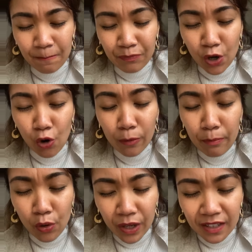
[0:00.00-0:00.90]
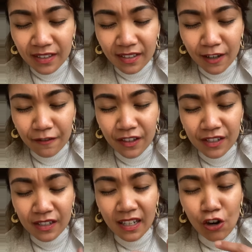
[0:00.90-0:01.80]
the whole point of
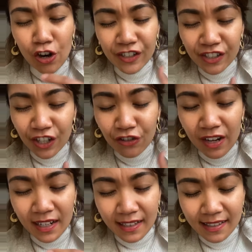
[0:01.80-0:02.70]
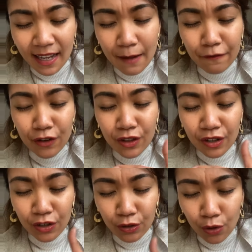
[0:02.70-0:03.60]
this consecrated time for the
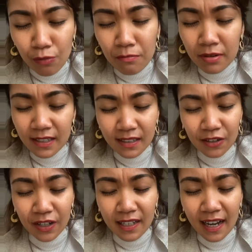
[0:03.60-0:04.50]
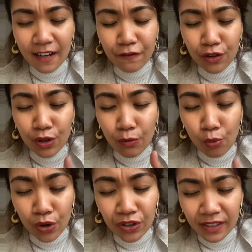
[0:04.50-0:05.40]
globe, Lord God, for the
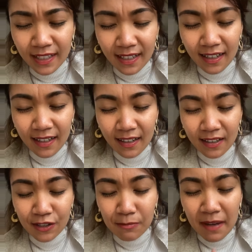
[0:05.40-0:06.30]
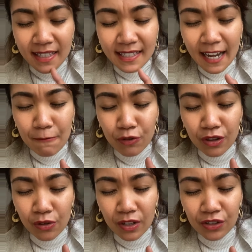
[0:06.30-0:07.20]
world, to spend time
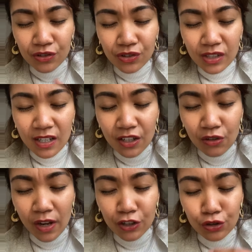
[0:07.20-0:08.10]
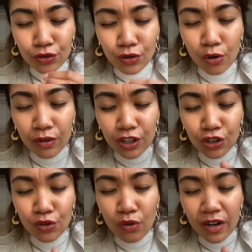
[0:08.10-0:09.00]
with you and to seek you and to know
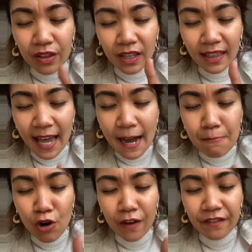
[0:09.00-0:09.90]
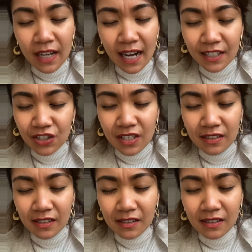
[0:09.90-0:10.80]
that you are the Lamb of God,
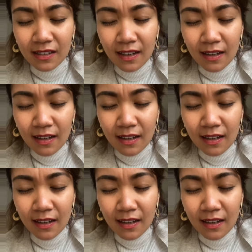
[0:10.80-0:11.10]
Jesus,